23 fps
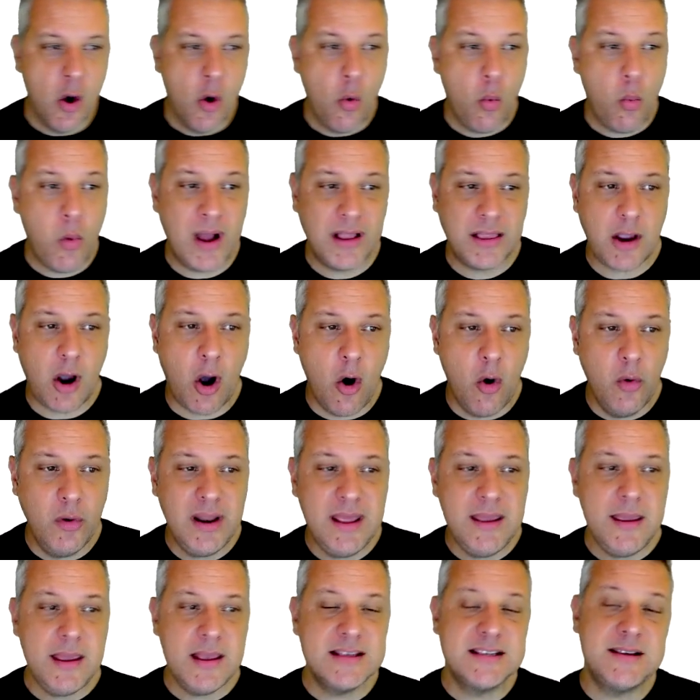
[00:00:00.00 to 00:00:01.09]
What
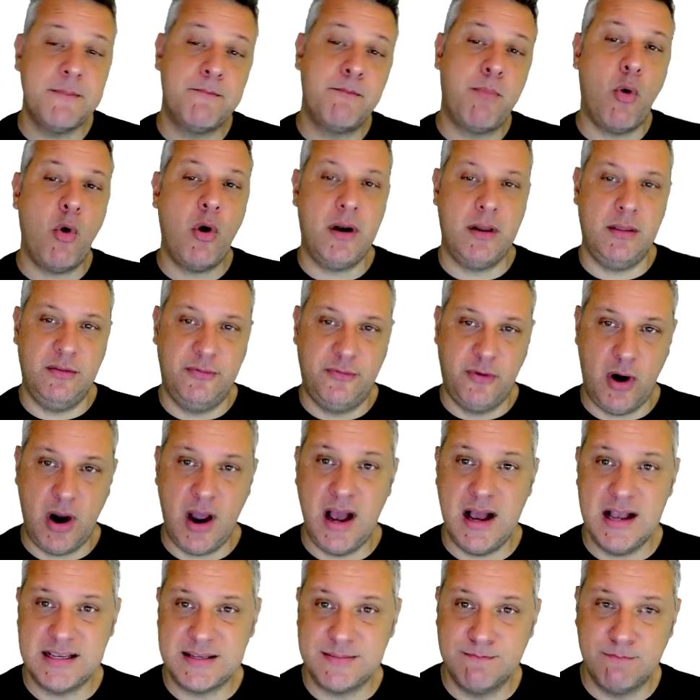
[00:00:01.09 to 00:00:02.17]
only is important for
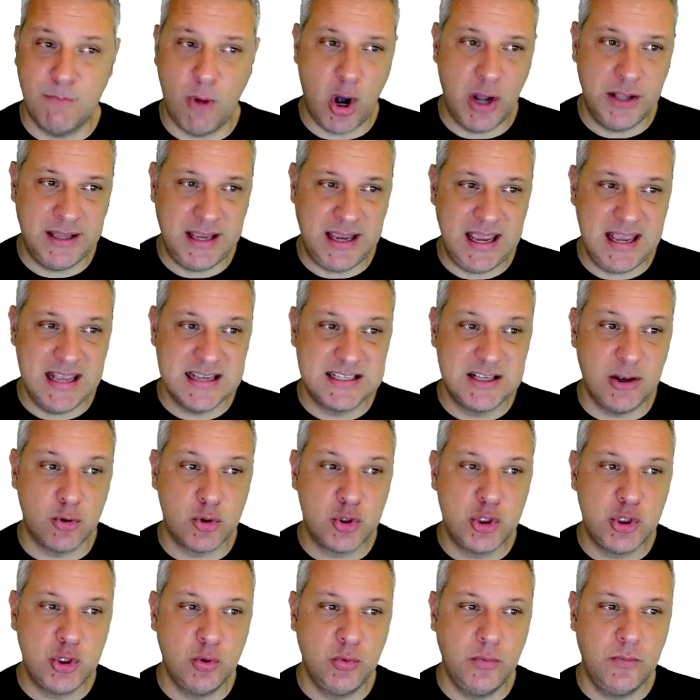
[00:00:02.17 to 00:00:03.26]
us modding is
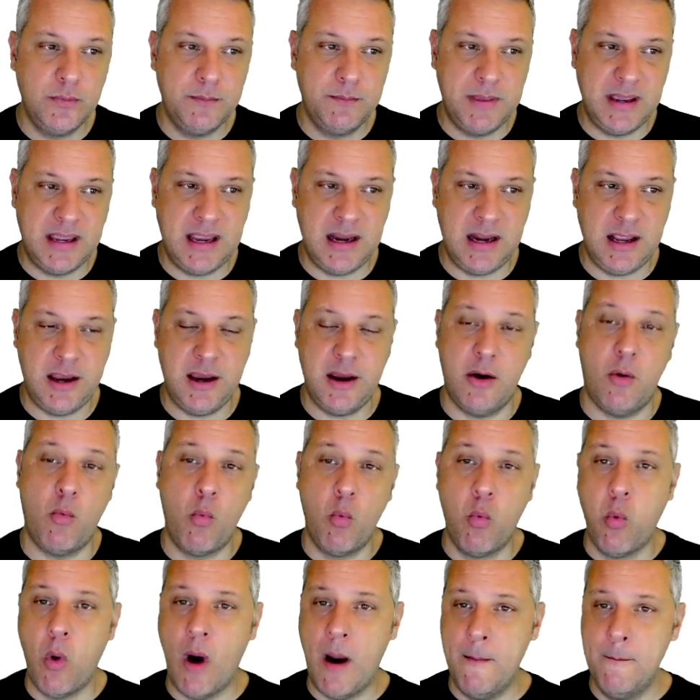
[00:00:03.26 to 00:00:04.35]
those two beginning here,
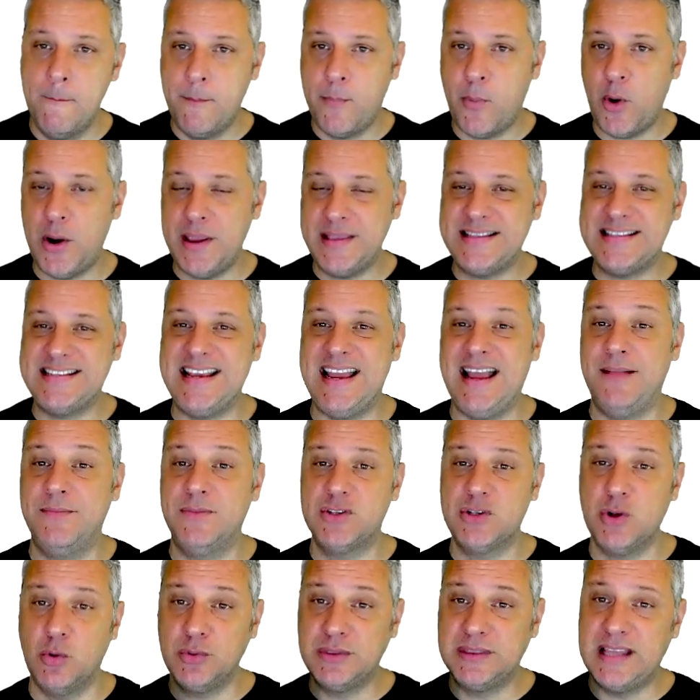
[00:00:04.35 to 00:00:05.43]
1.10.
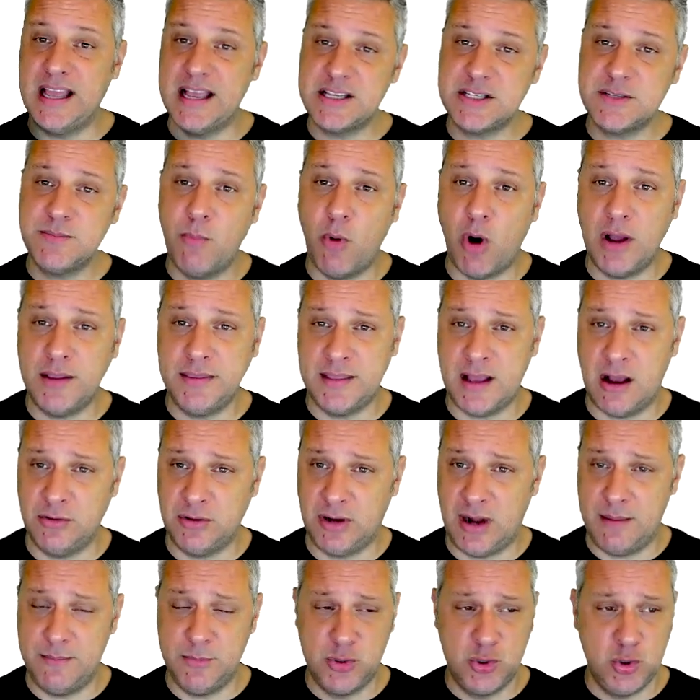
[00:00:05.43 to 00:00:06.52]
So this mod now that
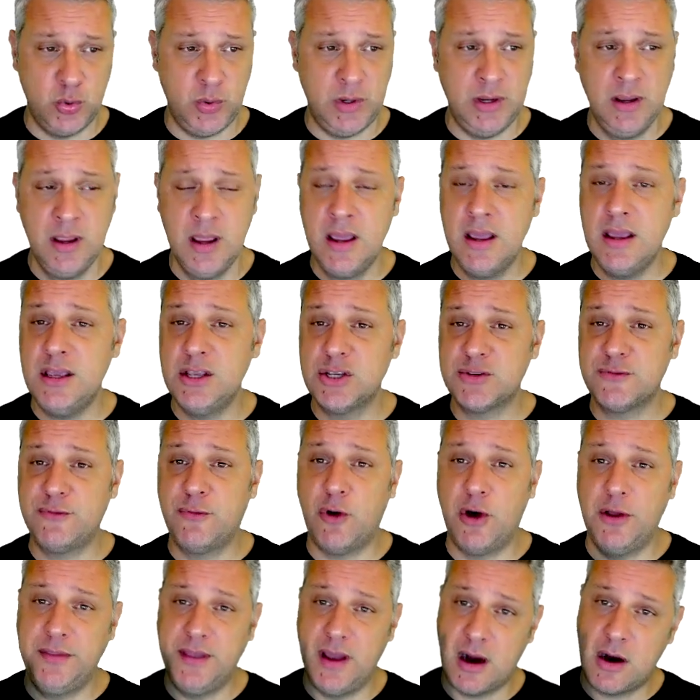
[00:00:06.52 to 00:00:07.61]
I'm doing is
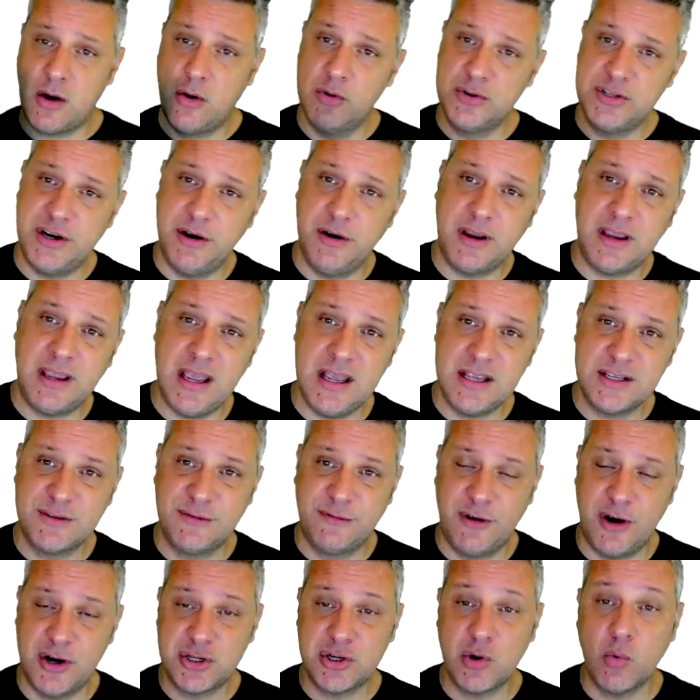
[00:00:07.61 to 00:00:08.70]
for the crusaderkings
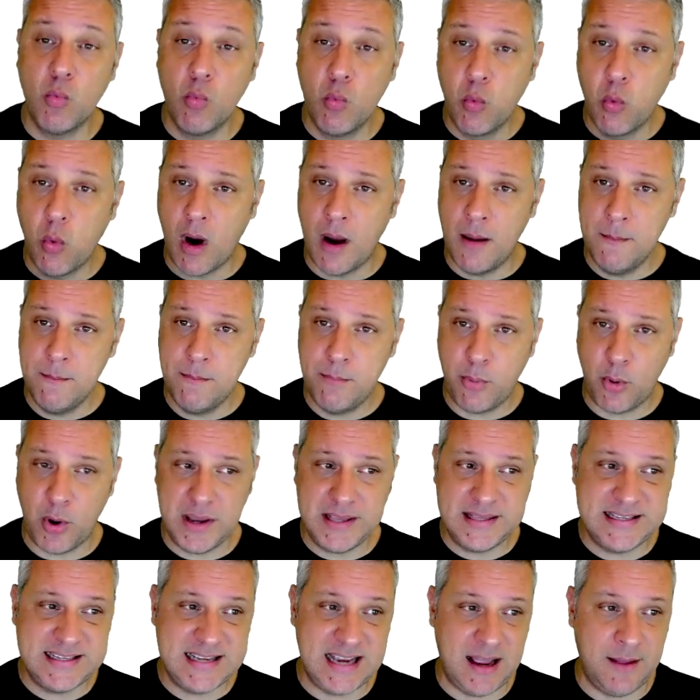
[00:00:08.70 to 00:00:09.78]
version
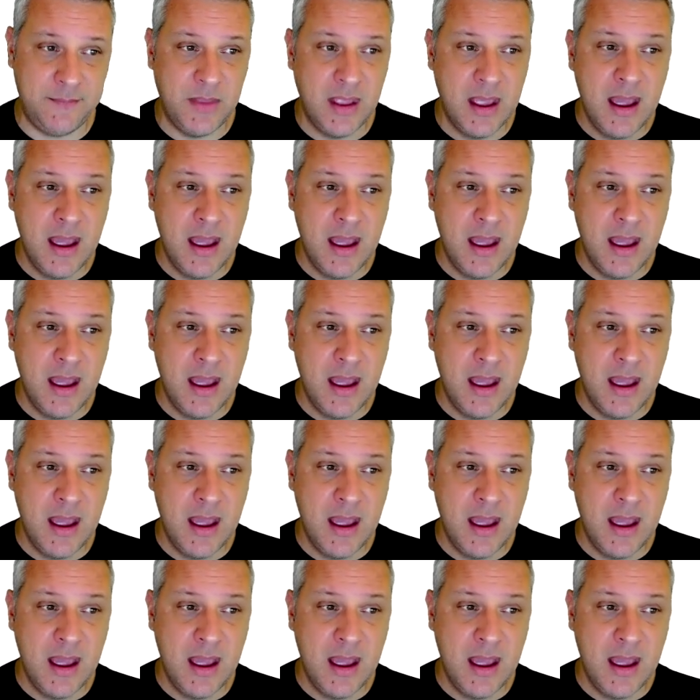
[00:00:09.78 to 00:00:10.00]
1.10.